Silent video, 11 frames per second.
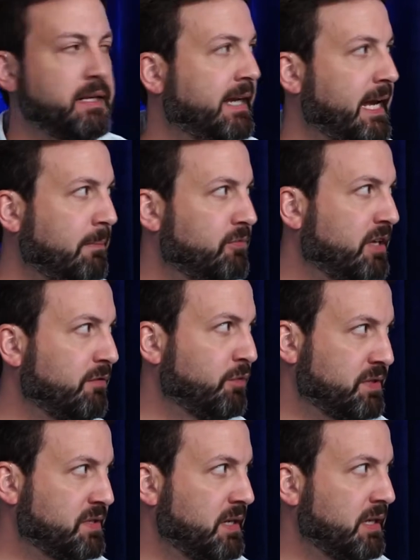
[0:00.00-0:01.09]
games have we
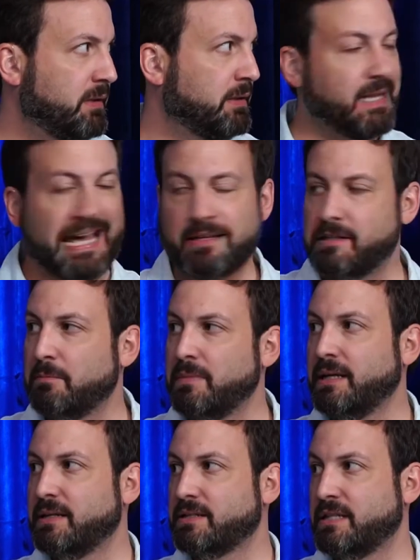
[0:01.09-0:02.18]
seen? That, to me,
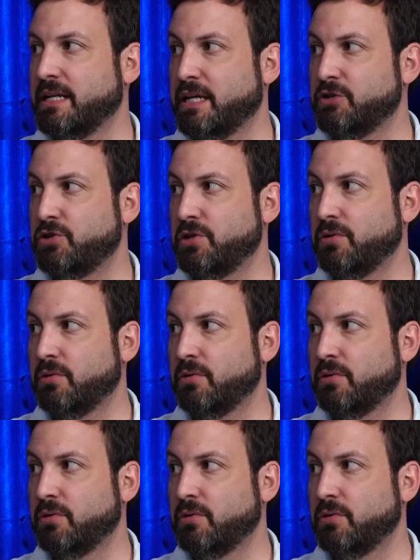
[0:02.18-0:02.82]
is the issue.